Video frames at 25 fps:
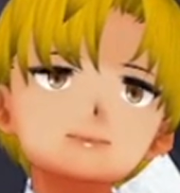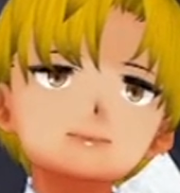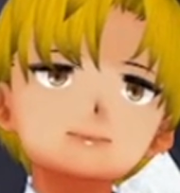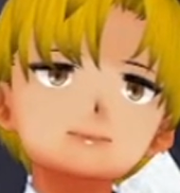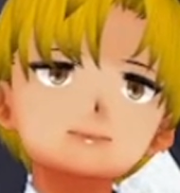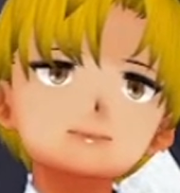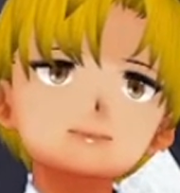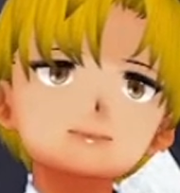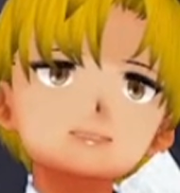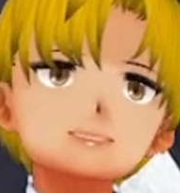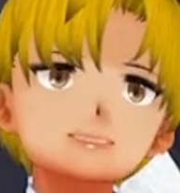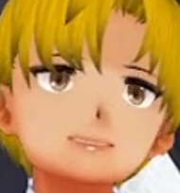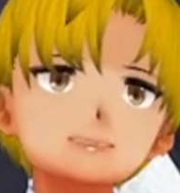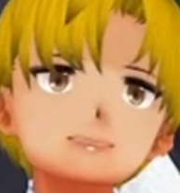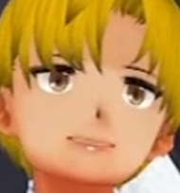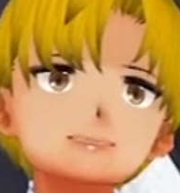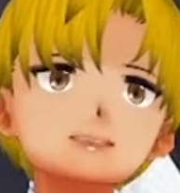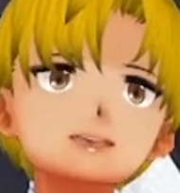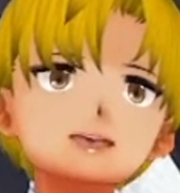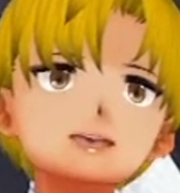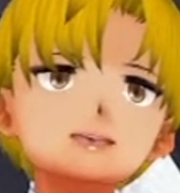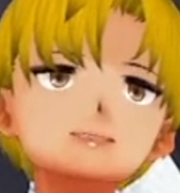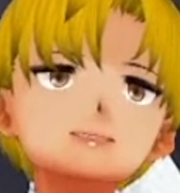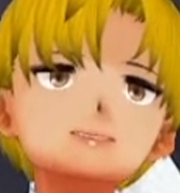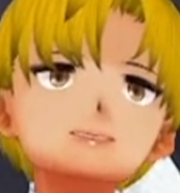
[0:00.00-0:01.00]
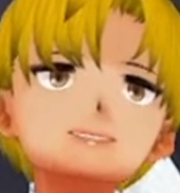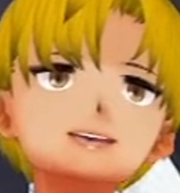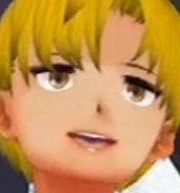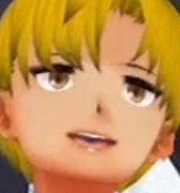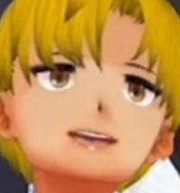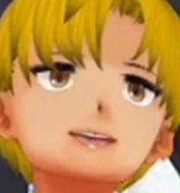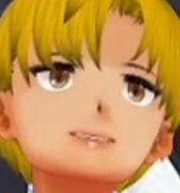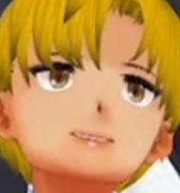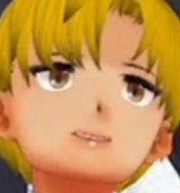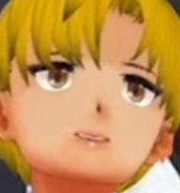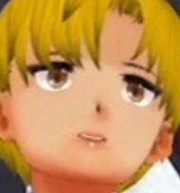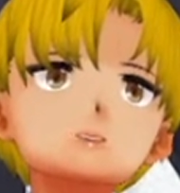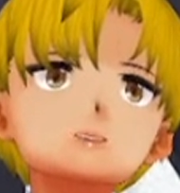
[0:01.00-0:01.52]
It's an ordinary
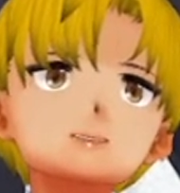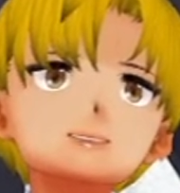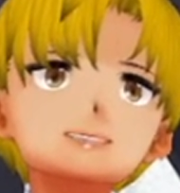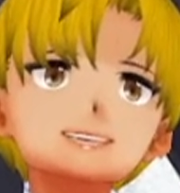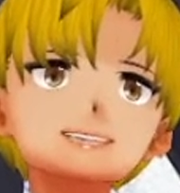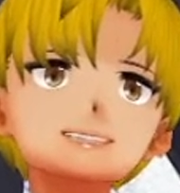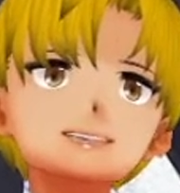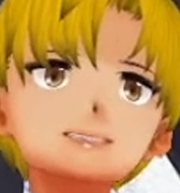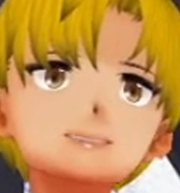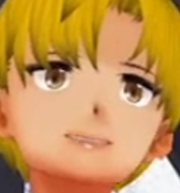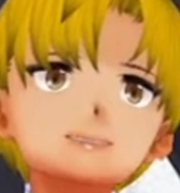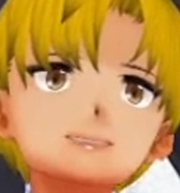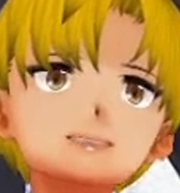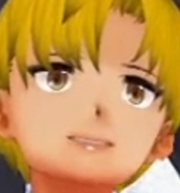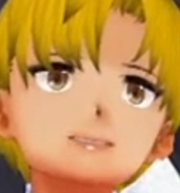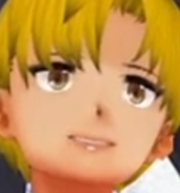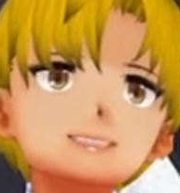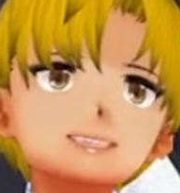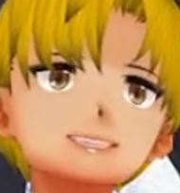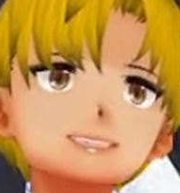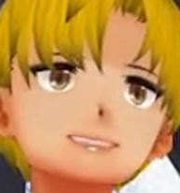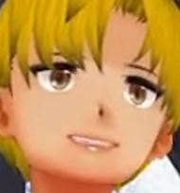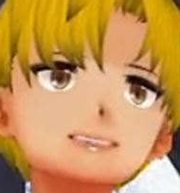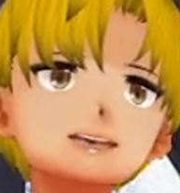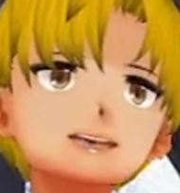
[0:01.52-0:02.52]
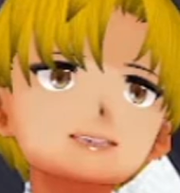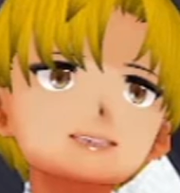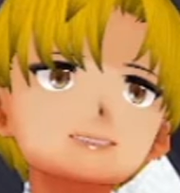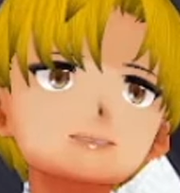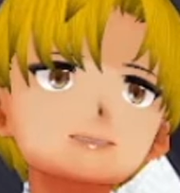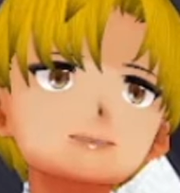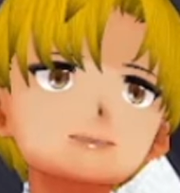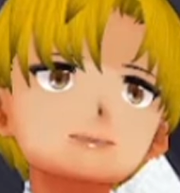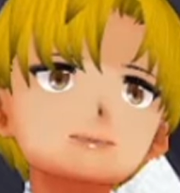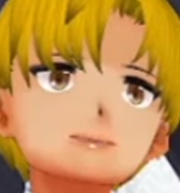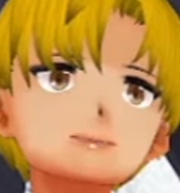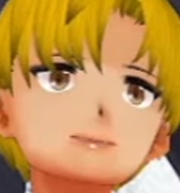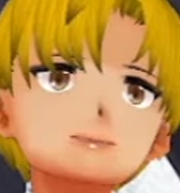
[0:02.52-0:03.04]
school day like any other.
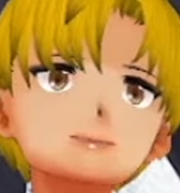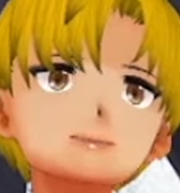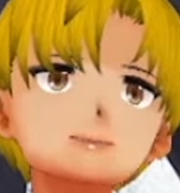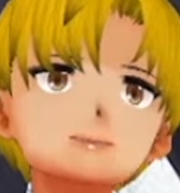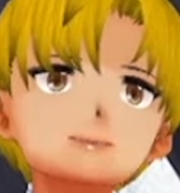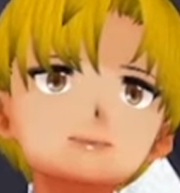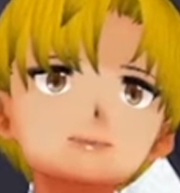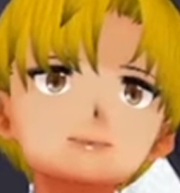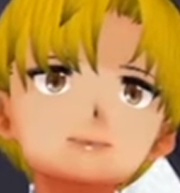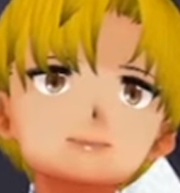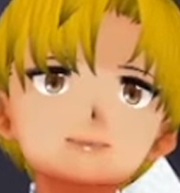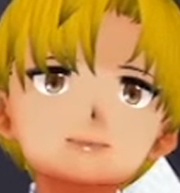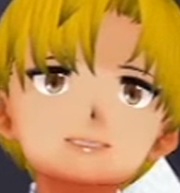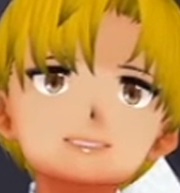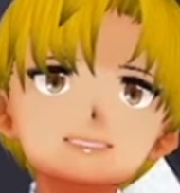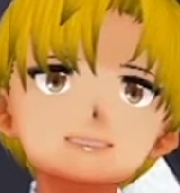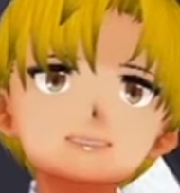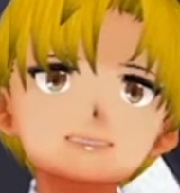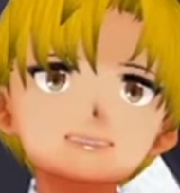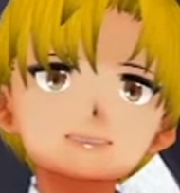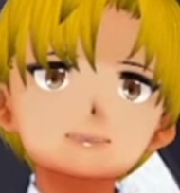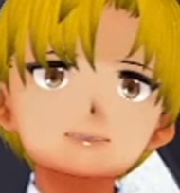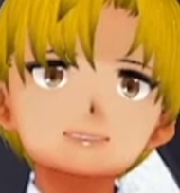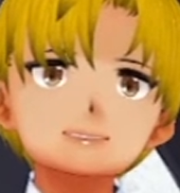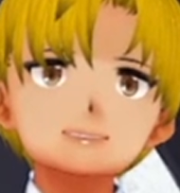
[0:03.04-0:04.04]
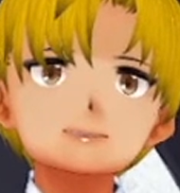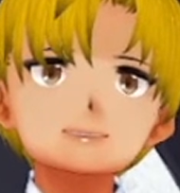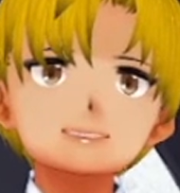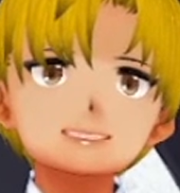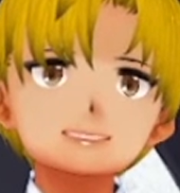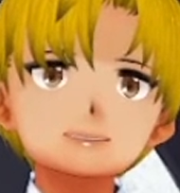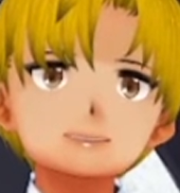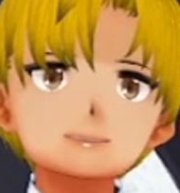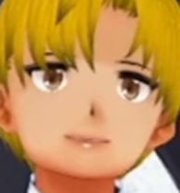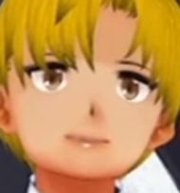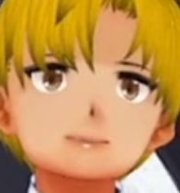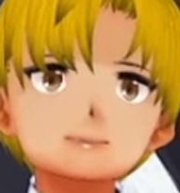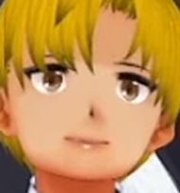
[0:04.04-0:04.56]
Wait, we can skip
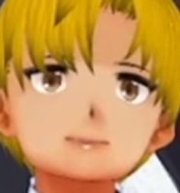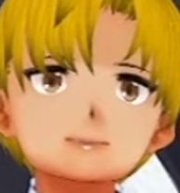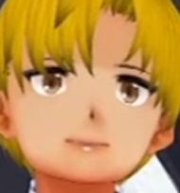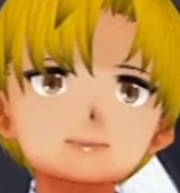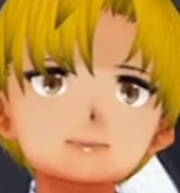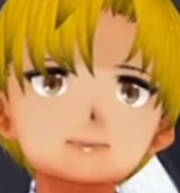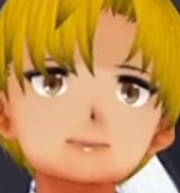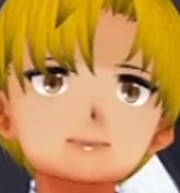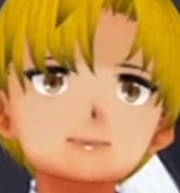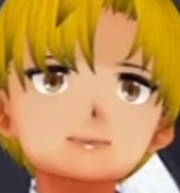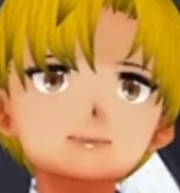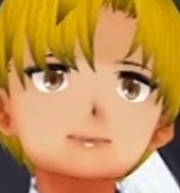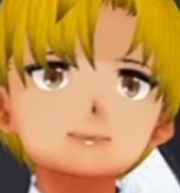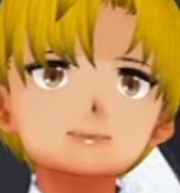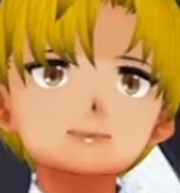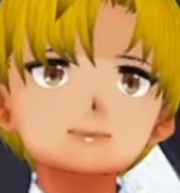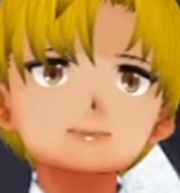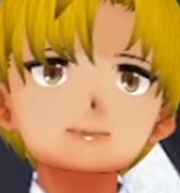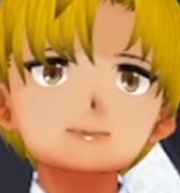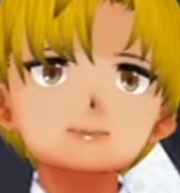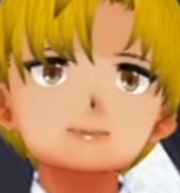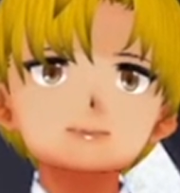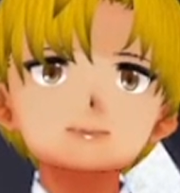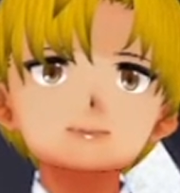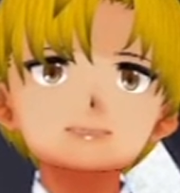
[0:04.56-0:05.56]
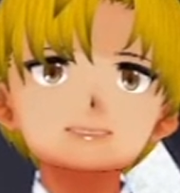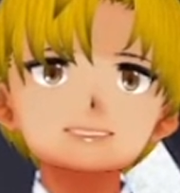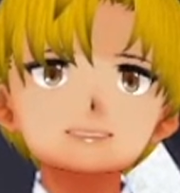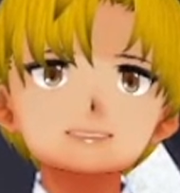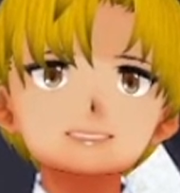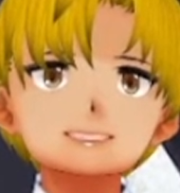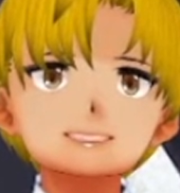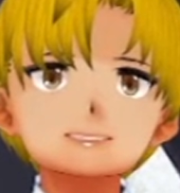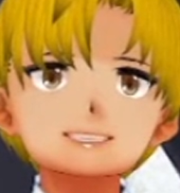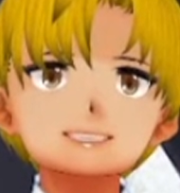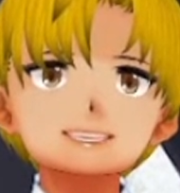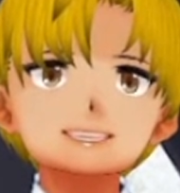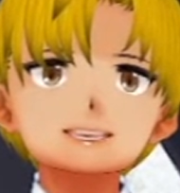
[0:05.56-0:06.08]
this.
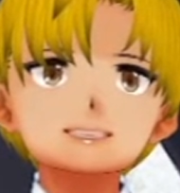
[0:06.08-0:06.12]
Hehehe.